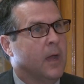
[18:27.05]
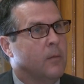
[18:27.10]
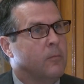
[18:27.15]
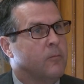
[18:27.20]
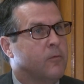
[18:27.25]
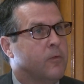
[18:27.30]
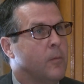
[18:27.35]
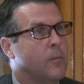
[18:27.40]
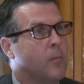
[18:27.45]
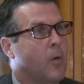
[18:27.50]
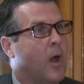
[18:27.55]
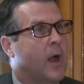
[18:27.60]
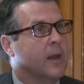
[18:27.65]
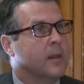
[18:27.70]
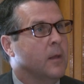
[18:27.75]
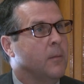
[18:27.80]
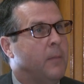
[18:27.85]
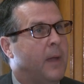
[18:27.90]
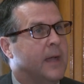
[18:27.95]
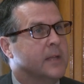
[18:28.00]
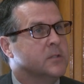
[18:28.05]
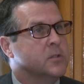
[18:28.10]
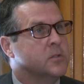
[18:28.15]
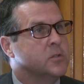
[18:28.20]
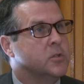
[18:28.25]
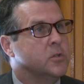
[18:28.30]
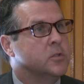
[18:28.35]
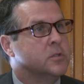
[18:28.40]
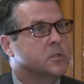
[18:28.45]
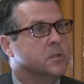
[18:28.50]
I'm from Brockton,
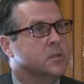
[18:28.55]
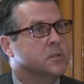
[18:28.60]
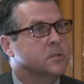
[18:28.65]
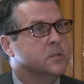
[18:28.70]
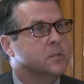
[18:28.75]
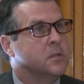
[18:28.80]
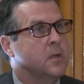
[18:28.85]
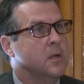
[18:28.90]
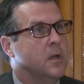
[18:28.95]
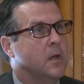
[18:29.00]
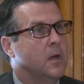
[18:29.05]
Massachusetts.